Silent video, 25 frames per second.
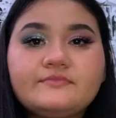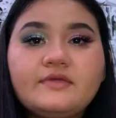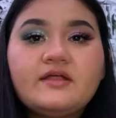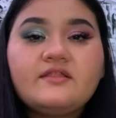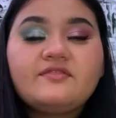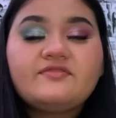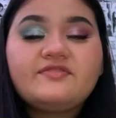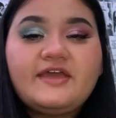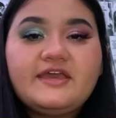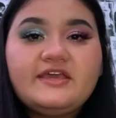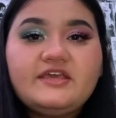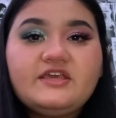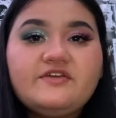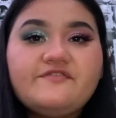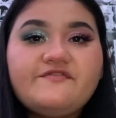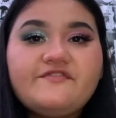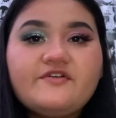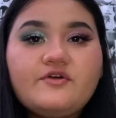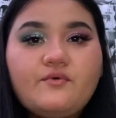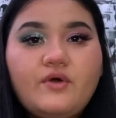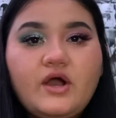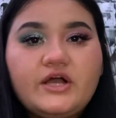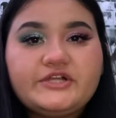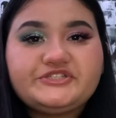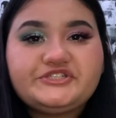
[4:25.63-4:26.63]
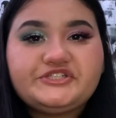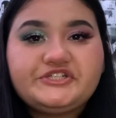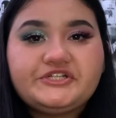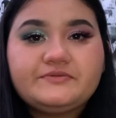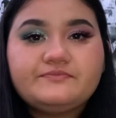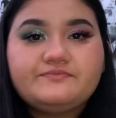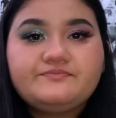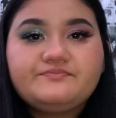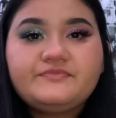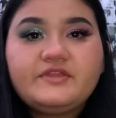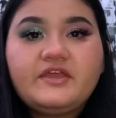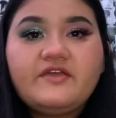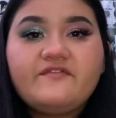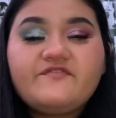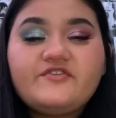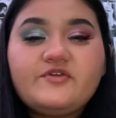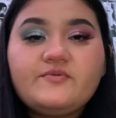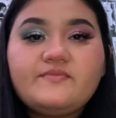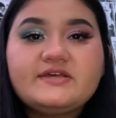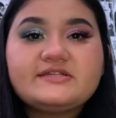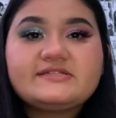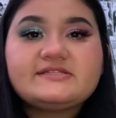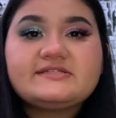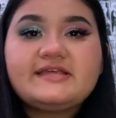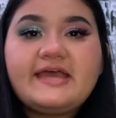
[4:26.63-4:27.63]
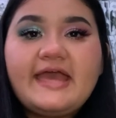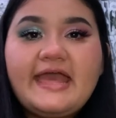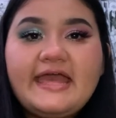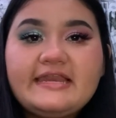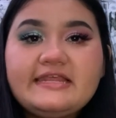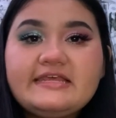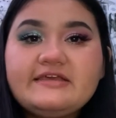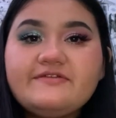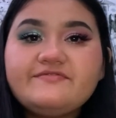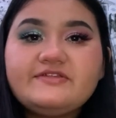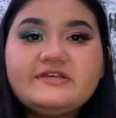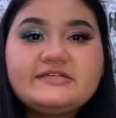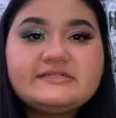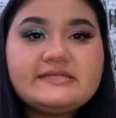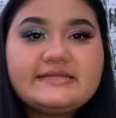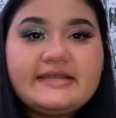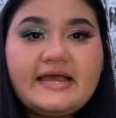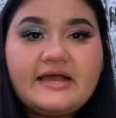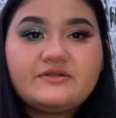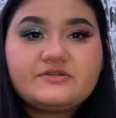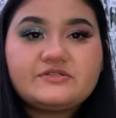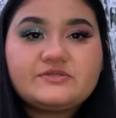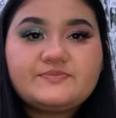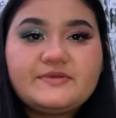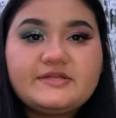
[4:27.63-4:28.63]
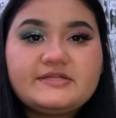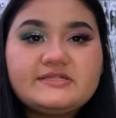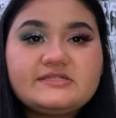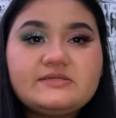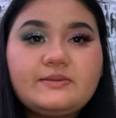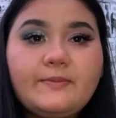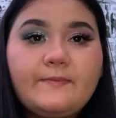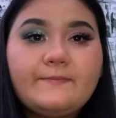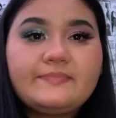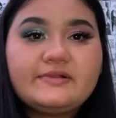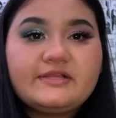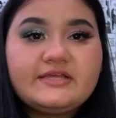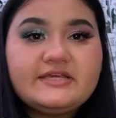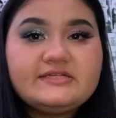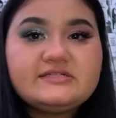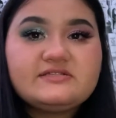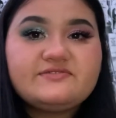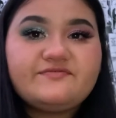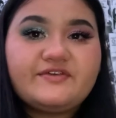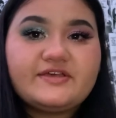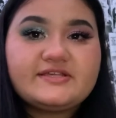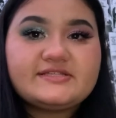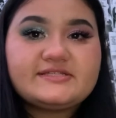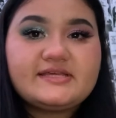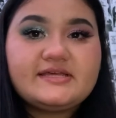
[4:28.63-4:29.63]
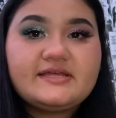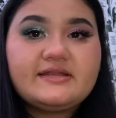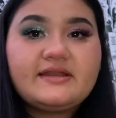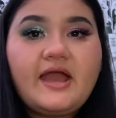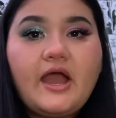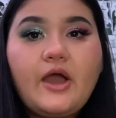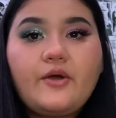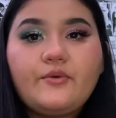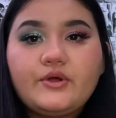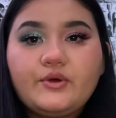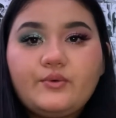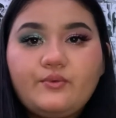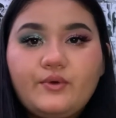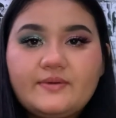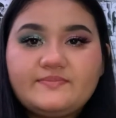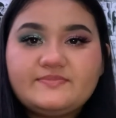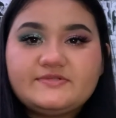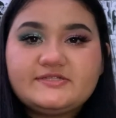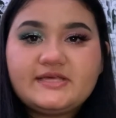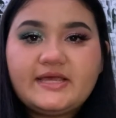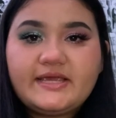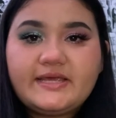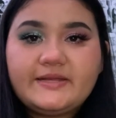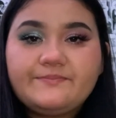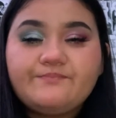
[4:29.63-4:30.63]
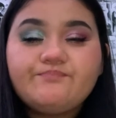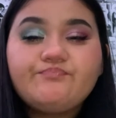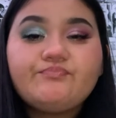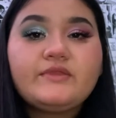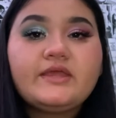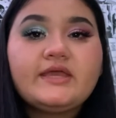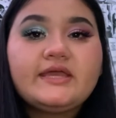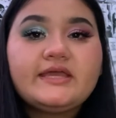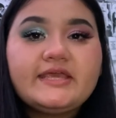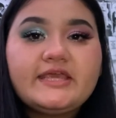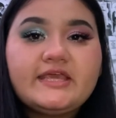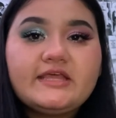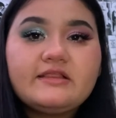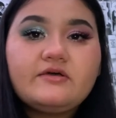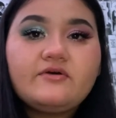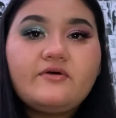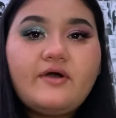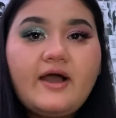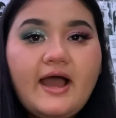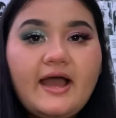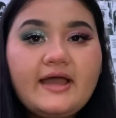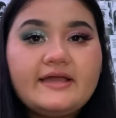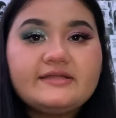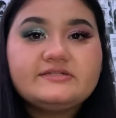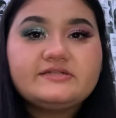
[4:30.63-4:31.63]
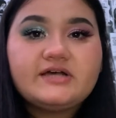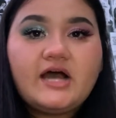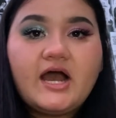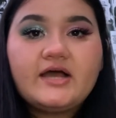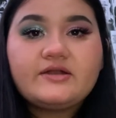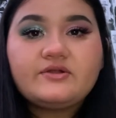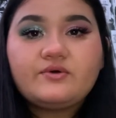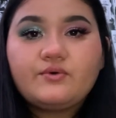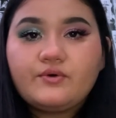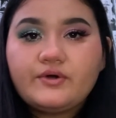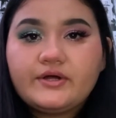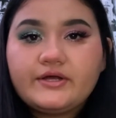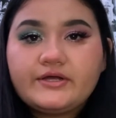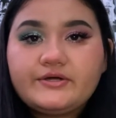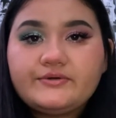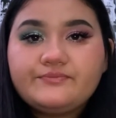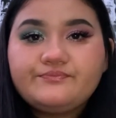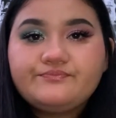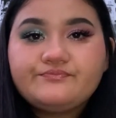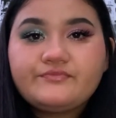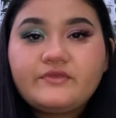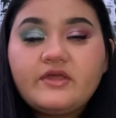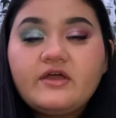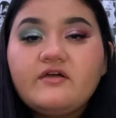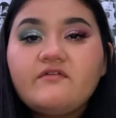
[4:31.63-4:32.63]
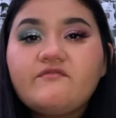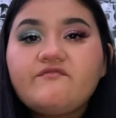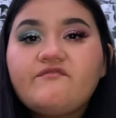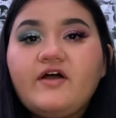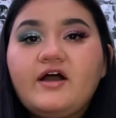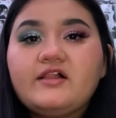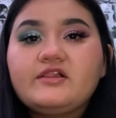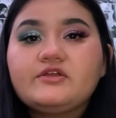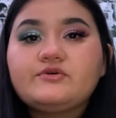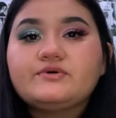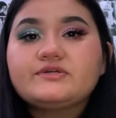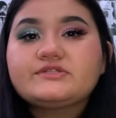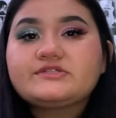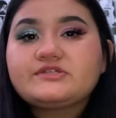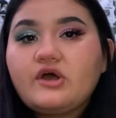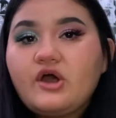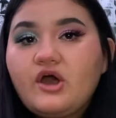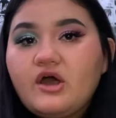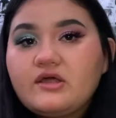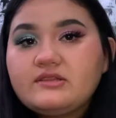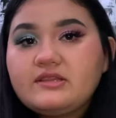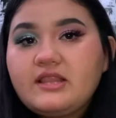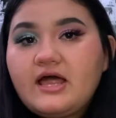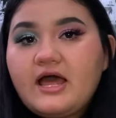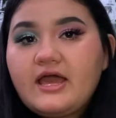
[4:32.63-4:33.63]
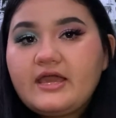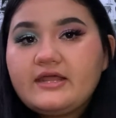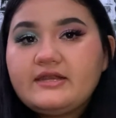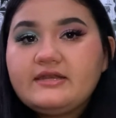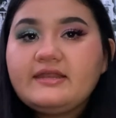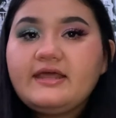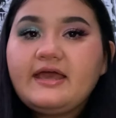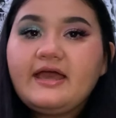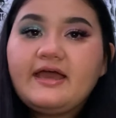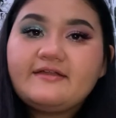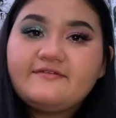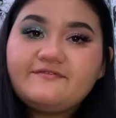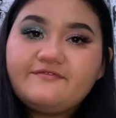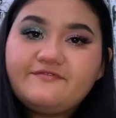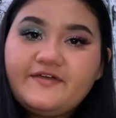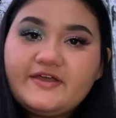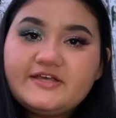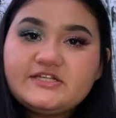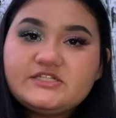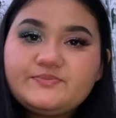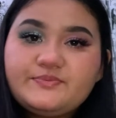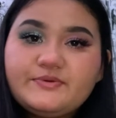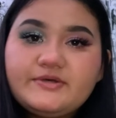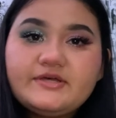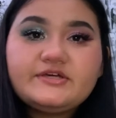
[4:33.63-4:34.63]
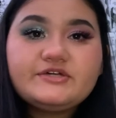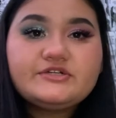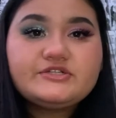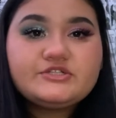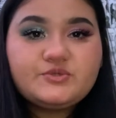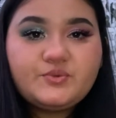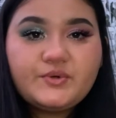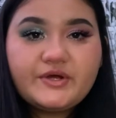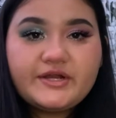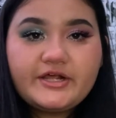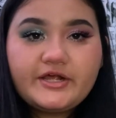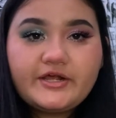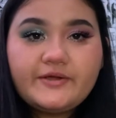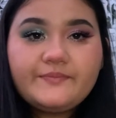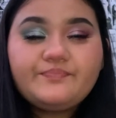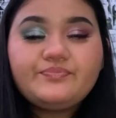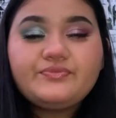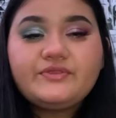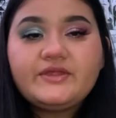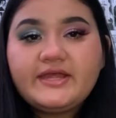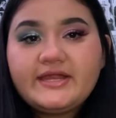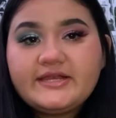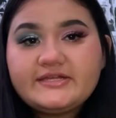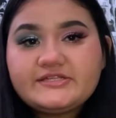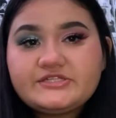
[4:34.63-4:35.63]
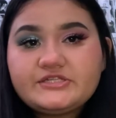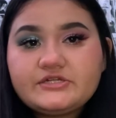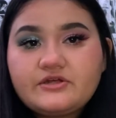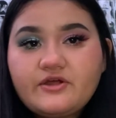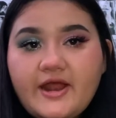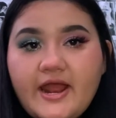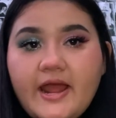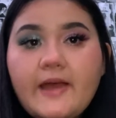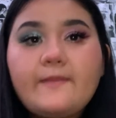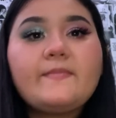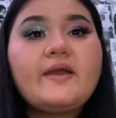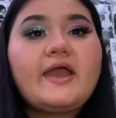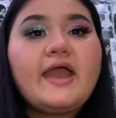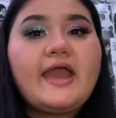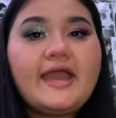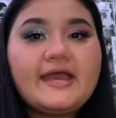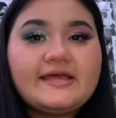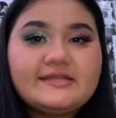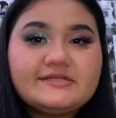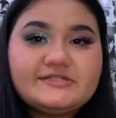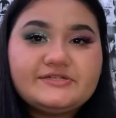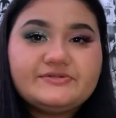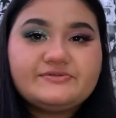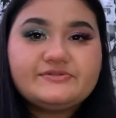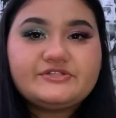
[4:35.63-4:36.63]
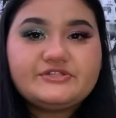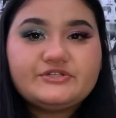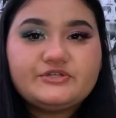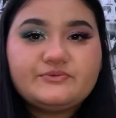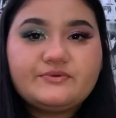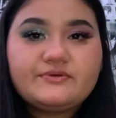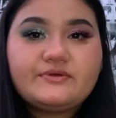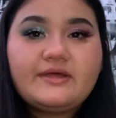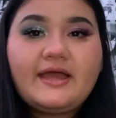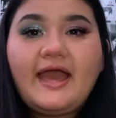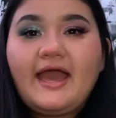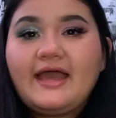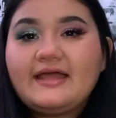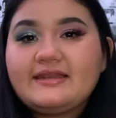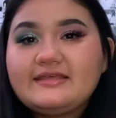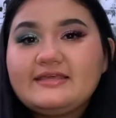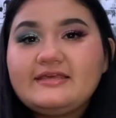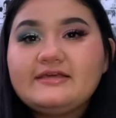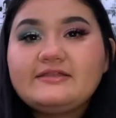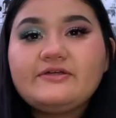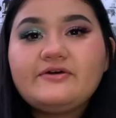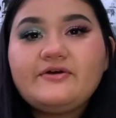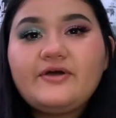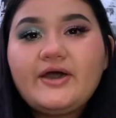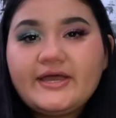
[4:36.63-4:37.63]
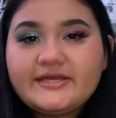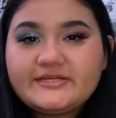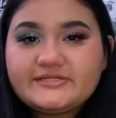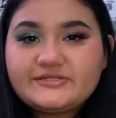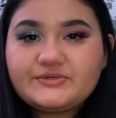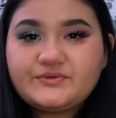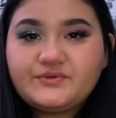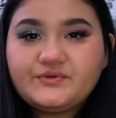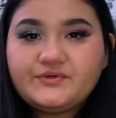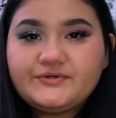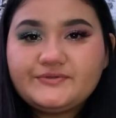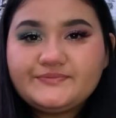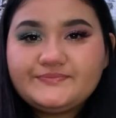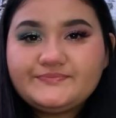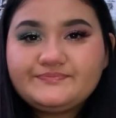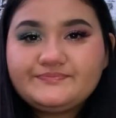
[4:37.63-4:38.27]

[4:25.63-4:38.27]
Thank you for watching. If you missed any of these announcements, please visit our website, hilohigh.org. Follow us online at Facebook, Twitter, Instagram, and YouTube at Hilo High School.